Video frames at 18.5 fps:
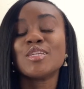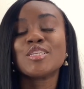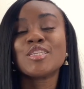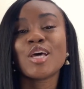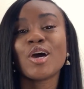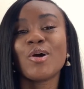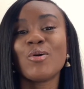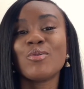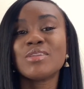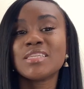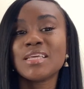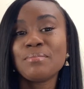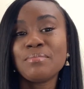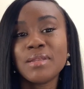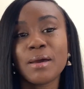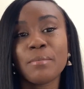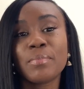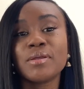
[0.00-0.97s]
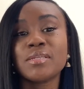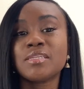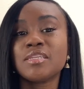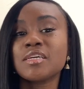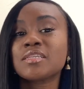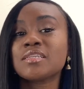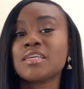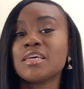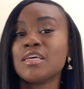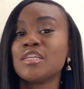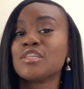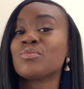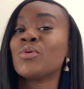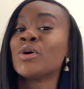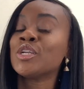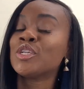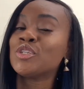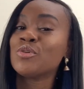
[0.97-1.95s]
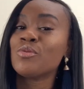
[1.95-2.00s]
So tip number 6 is
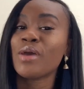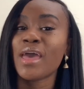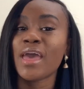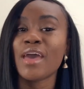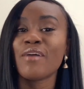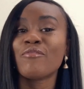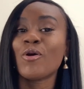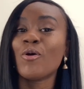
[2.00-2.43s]
once you have